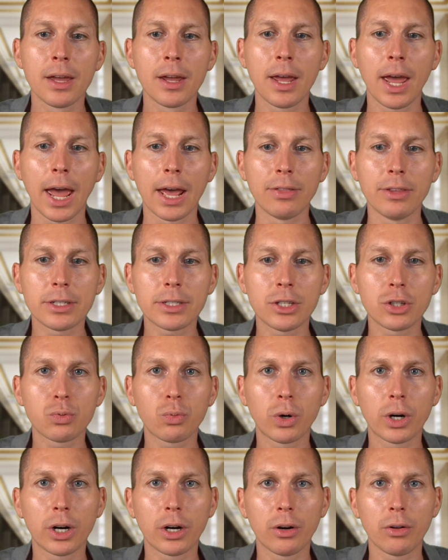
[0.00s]
And this is
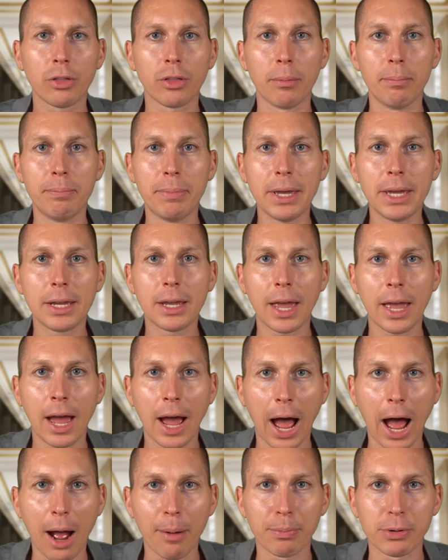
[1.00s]
where the big
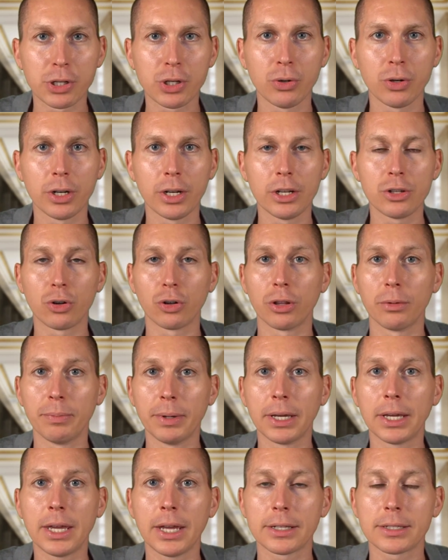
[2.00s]
opportunities or the
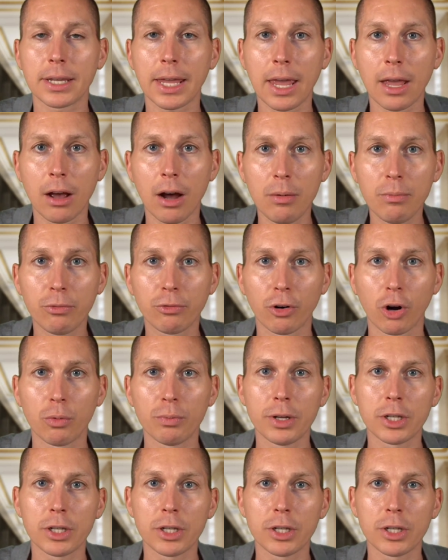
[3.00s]
big hits come from,